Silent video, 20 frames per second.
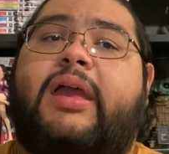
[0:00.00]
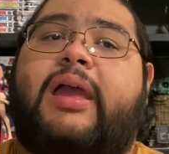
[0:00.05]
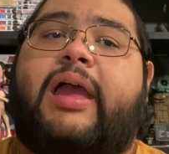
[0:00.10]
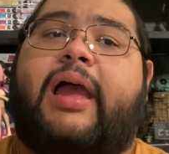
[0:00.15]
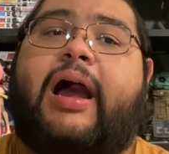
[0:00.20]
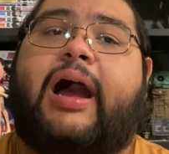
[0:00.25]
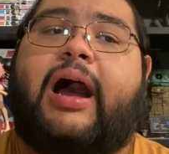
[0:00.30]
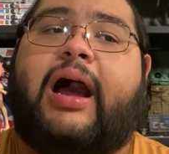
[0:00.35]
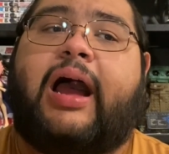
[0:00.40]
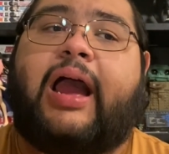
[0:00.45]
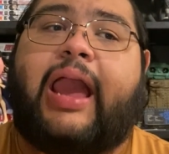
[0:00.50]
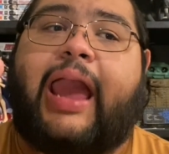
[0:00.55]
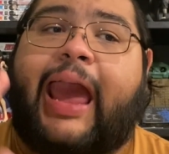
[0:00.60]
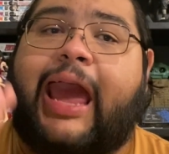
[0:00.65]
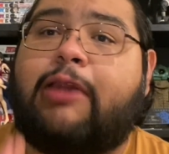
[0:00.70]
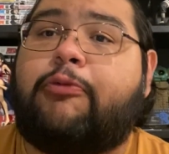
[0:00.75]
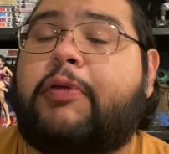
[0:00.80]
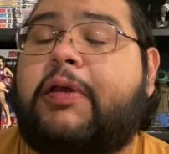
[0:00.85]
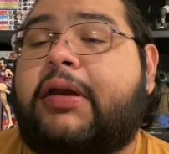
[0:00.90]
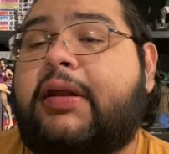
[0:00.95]

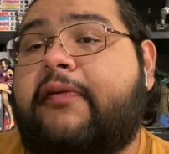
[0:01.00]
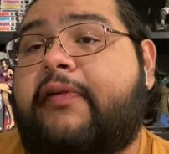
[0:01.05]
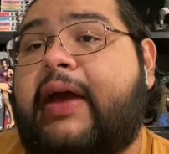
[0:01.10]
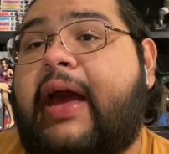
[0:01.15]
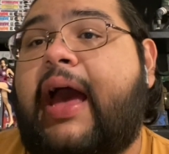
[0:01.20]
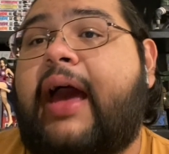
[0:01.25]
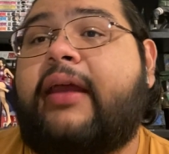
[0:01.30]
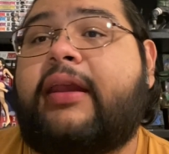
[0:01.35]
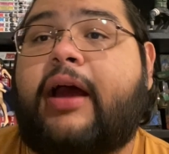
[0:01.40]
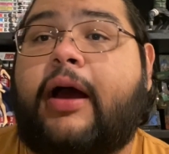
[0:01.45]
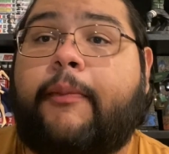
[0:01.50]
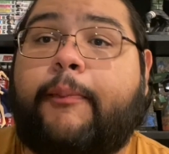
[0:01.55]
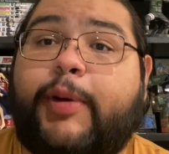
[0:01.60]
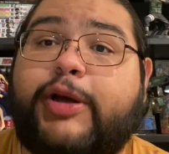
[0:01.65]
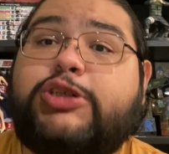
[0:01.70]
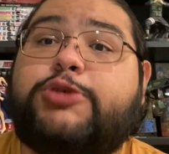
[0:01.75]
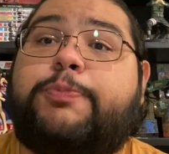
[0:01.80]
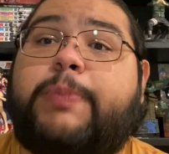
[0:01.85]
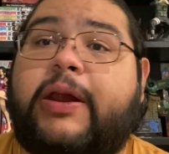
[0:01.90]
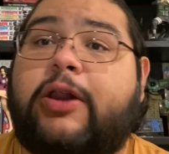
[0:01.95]
And we could have had a
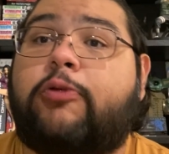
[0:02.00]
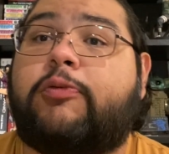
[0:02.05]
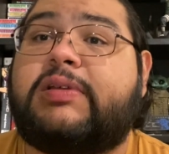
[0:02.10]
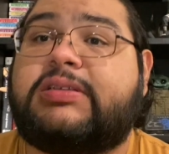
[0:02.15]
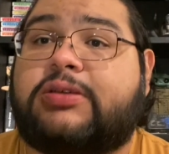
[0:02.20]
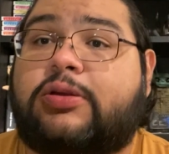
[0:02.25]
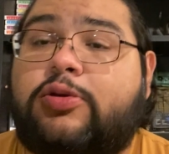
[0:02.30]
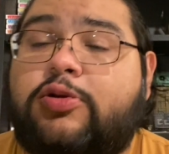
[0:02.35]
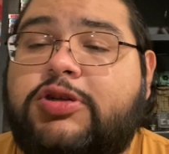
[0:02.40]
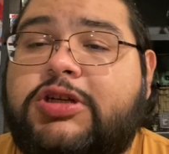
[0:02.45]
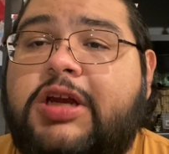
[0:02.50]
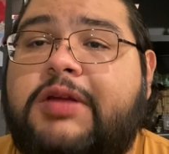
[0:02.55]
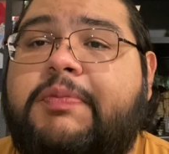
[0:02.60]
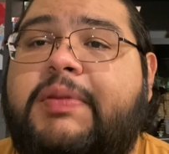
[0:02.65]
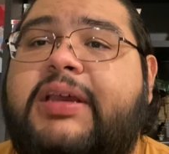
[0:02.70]
much better resolution,